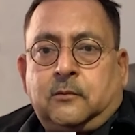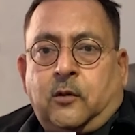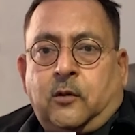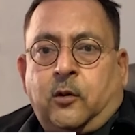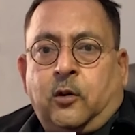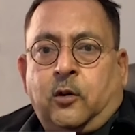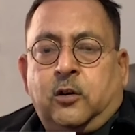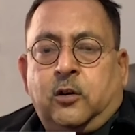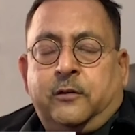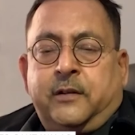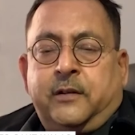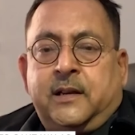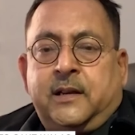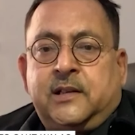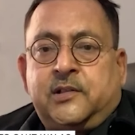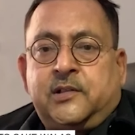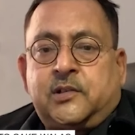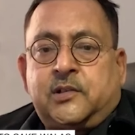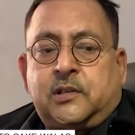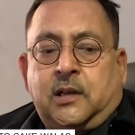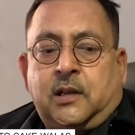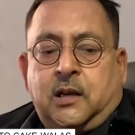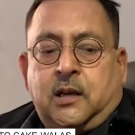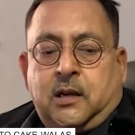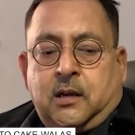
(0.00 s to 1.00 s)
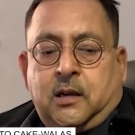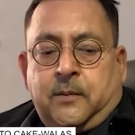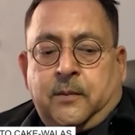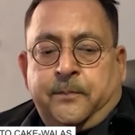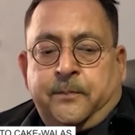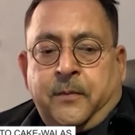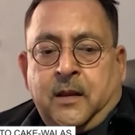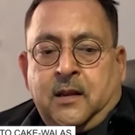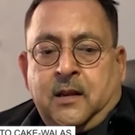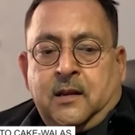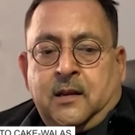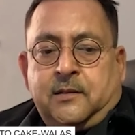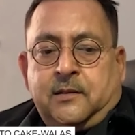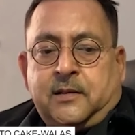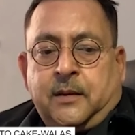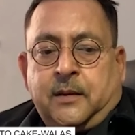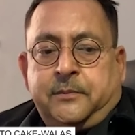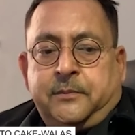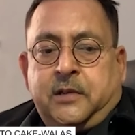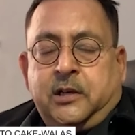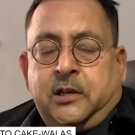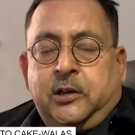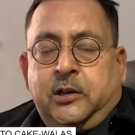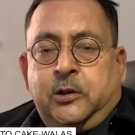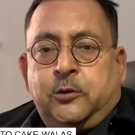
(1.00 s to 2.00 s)
always uh,
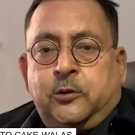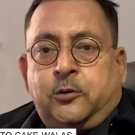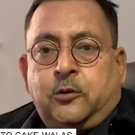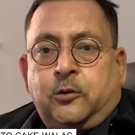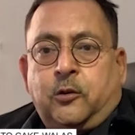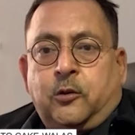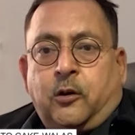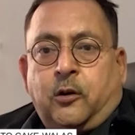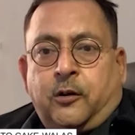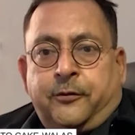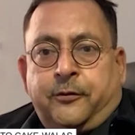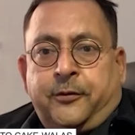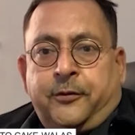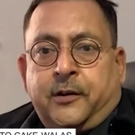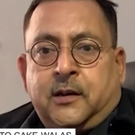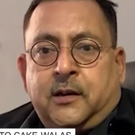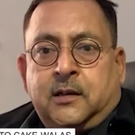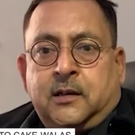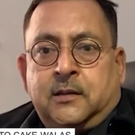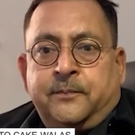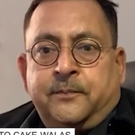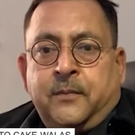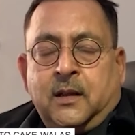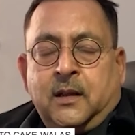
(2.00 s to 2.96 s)
something new to offer